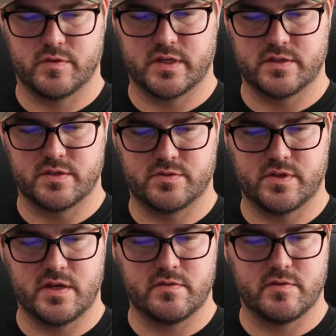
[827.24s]
Don't forget to
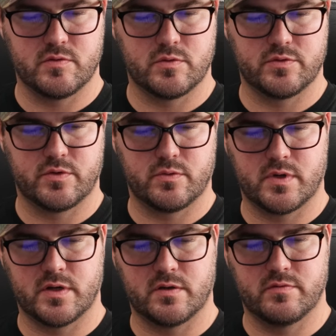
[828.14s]
save every once in a
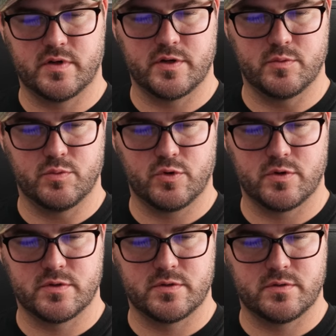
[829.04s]
while, very
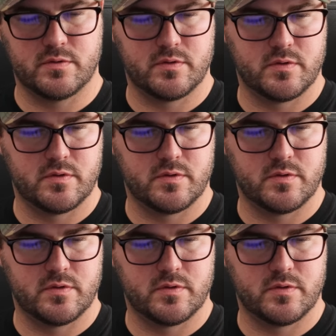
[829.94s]
important.